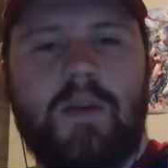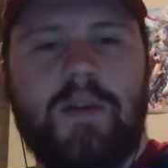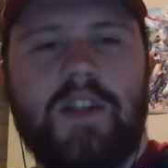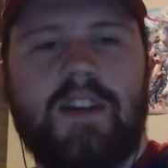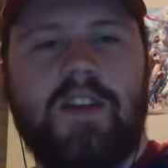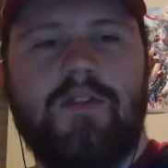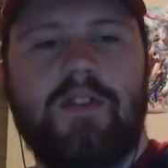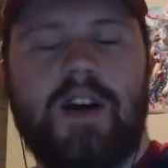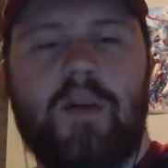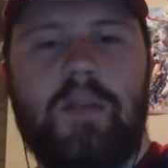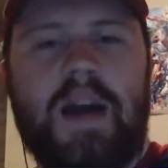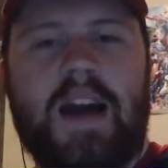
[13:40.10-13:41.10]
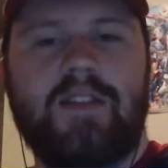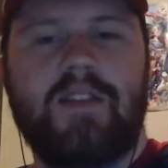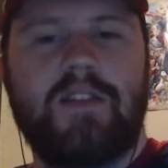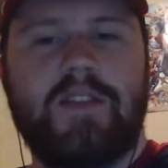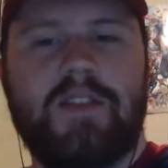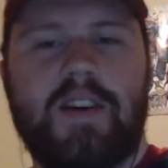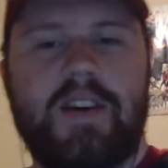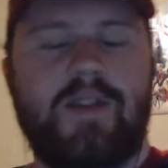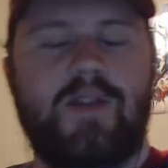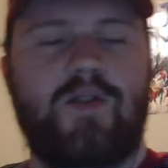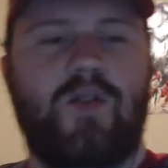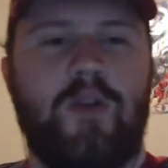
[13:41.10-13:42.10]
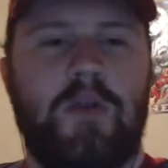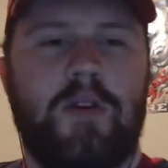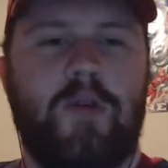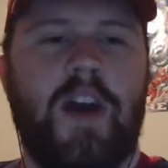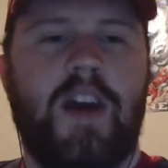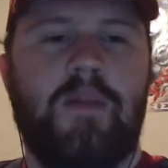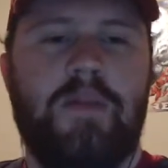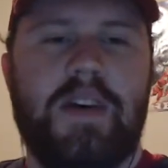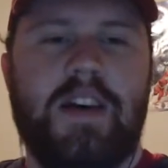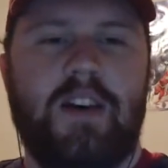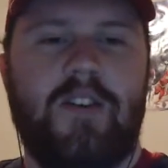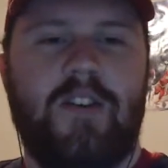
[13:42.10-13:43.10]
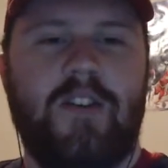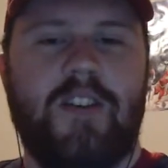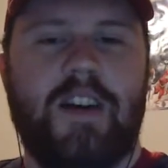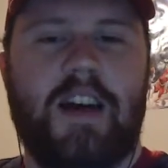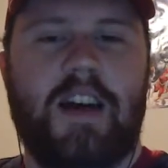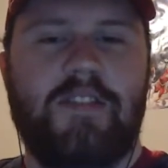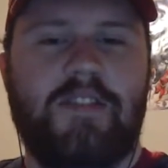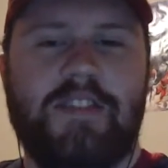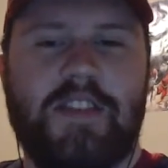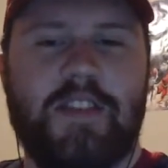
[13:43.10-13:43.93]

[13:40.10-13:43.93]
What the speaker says: but like they don't come back to this like storming away bit at all. Like I don't.